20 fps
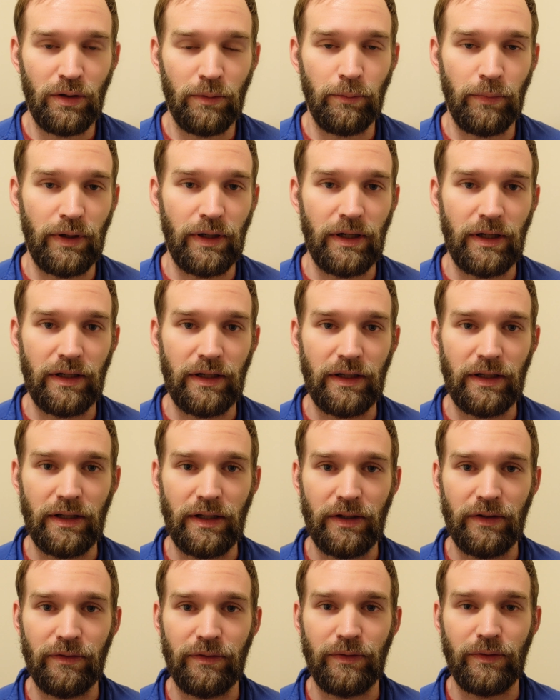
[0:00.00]
But
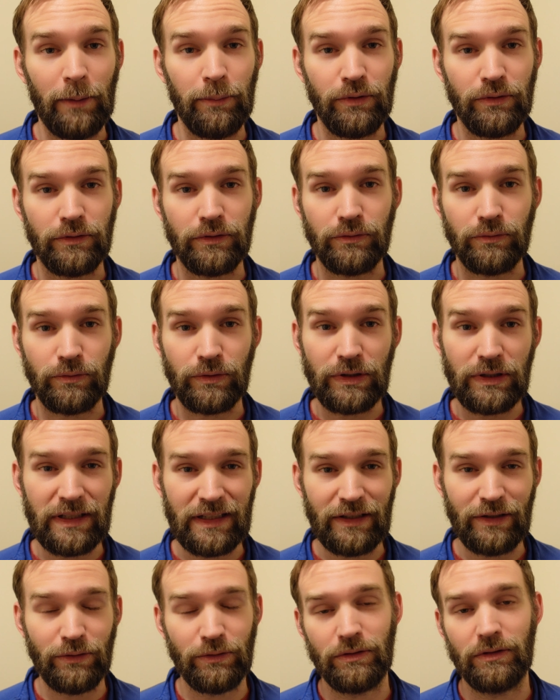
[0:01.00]
if Apple is really
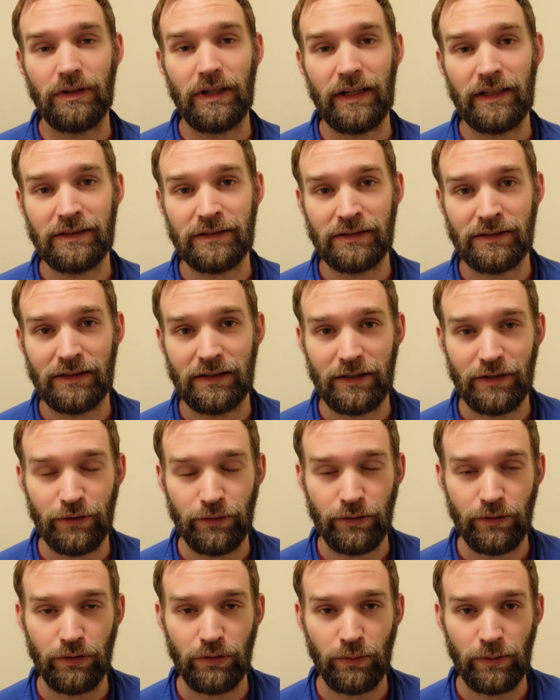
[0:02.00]
utilizing
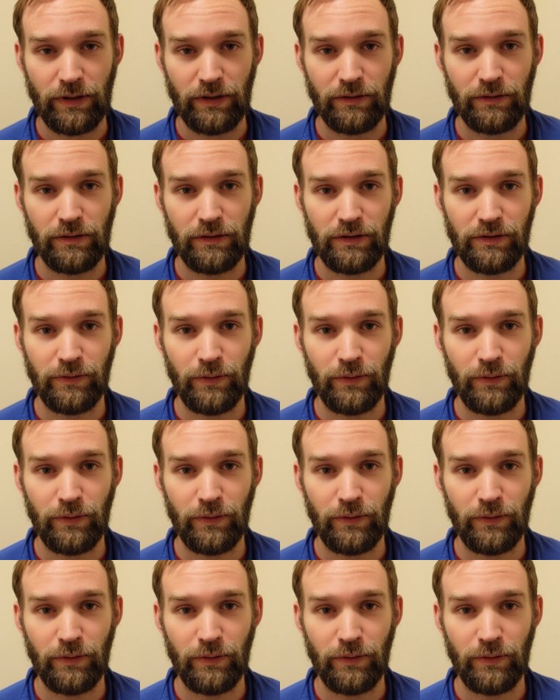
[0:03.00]
120 hertz